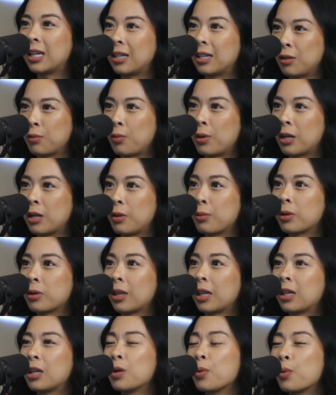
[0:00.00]
in a way where
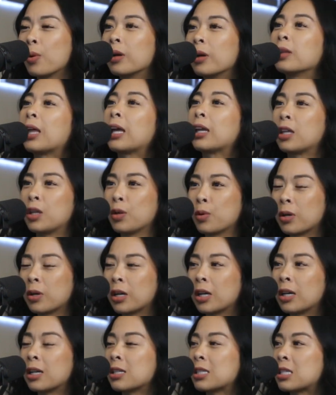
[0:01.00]
like you were
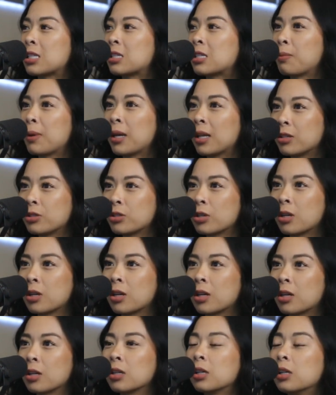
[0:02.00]
an assistant
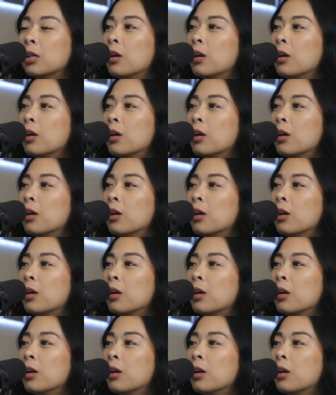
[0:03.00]
manager